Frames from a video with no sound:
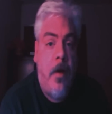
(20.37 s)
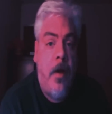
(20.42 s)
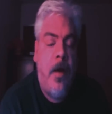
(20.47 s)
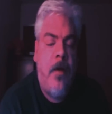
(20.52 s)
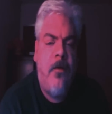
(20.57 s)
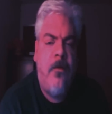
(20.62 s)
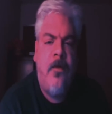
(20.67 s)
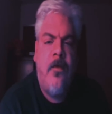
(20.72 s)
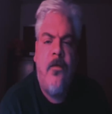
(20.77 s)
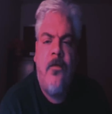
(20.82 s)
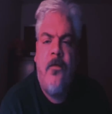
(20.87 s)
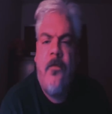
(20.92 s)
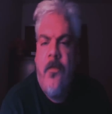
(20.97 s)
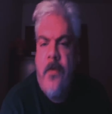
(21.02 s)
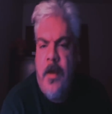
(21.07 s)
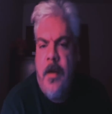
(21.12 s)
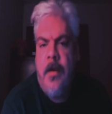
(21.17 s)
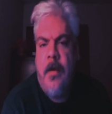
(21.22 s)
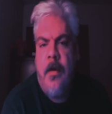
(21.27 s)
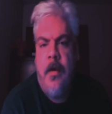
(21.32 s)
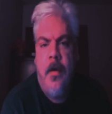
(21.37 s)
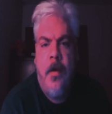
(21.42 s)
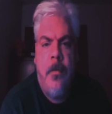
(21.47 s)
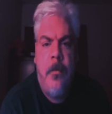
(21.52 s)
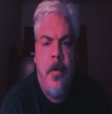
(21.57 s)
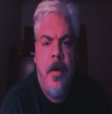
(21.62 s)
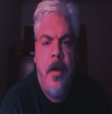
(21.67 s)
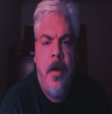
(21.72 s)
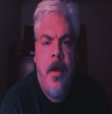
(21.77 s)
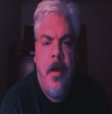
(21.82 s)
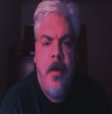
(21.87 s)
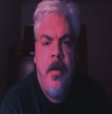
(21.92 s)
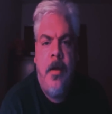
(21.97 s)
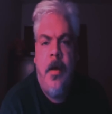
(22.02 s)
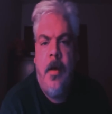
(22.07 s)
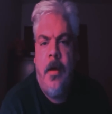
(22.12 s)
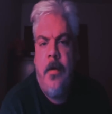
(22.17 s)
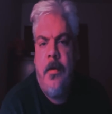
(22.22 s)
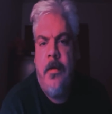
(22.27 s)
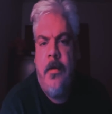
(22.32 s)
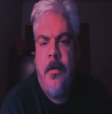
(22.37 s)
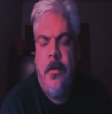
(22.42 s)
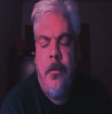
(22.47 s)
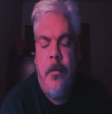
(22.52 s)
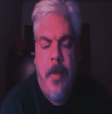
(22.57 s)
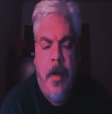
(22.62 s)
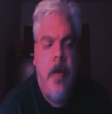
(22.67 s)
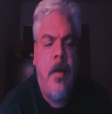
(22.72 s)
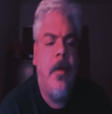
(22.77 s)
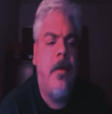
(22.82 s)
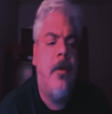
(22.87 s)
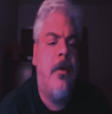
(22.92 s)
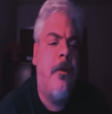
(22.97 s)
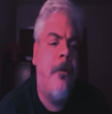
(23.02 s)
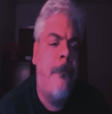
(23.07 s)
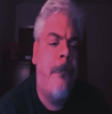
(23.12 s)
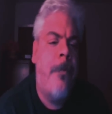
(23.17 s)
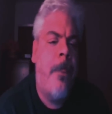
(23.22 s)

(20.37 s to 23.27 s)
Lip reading: has defeated him in any kind of debate.